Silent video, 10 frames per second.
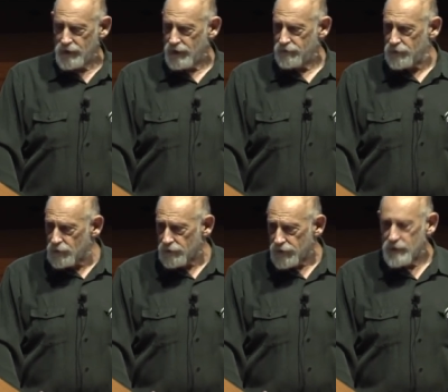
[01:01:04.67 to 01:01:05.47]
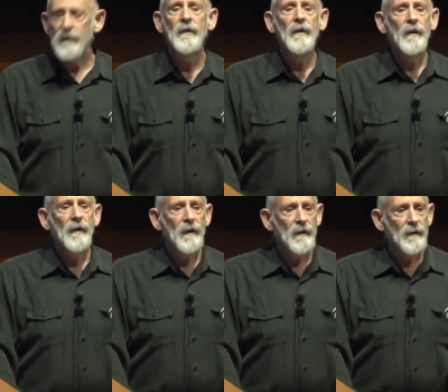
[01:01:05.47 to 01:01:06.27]
to that view of it
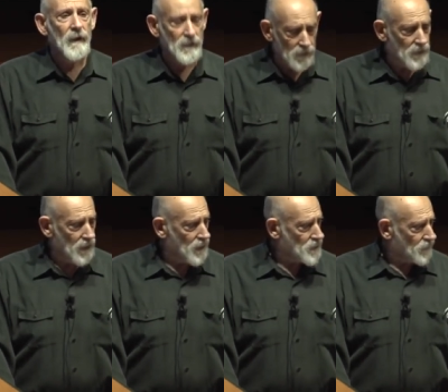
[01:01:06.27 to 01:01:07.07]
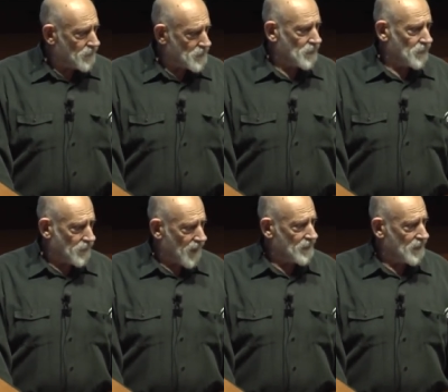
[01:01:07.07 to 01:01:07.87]
do think it's a physical
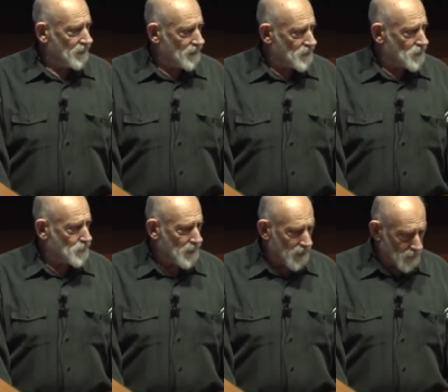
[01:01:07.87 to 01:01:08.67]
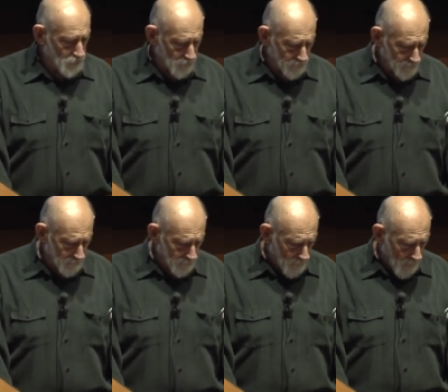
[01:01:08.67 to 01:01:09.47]
fact that needs explanation.
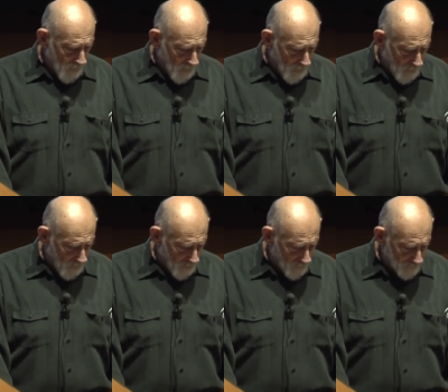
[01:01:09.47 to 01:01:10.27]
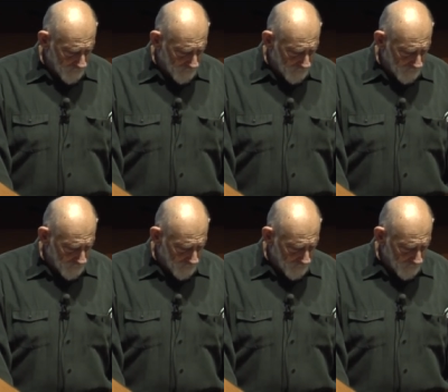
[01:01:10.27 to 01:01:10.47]
Um,